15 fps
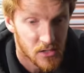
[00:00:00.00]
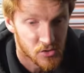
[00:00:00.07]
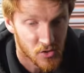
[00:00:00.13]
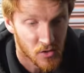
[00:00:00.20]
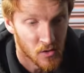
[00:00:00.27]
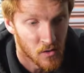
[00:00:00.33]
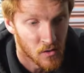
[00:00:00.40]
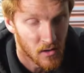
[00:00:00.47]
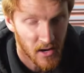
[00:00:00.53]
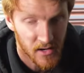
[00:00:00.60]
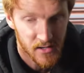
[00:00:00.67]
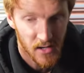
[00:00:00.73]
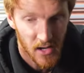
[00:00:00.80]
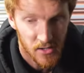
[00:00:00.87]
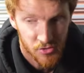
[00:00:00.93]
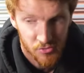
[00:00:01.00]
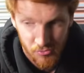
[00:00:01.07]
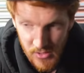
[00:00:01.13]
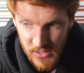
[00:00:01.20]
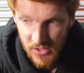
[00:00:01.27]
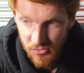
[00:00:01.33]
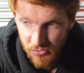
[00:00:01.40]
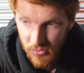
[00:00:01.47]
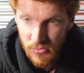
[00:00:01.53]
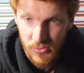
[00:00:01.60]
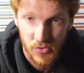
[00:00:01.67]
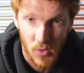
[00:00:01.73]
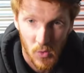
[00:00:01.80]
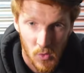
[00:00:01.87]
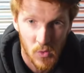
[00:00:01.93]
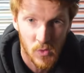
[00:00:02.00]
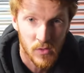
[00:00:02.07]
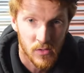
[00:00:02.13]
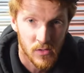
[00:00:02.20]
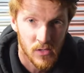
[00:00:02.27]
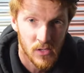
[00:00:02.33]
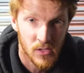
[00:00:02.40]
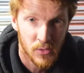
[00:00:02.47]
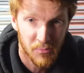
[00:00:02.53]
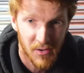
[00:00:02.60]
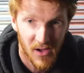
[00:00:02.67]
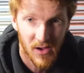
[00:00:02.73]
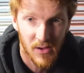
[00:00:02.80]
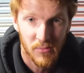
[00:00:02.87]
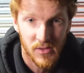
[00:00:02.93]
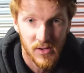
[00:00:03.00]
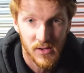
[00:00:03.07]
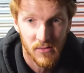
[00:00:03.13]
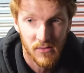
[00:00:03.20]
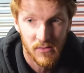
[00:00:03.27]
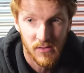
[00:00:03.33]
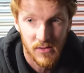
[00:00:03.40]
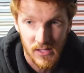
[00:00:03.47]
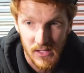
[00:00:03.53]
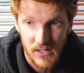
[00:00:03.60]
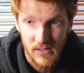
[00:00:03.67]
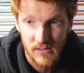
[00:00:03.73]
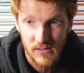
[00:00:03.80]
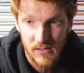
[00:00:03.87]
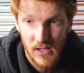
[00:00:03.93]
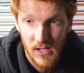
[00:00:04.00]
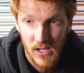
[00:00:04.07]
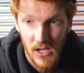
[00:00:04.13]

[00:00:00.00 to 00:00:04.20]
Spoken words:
So I really struggle to order the pipe that I need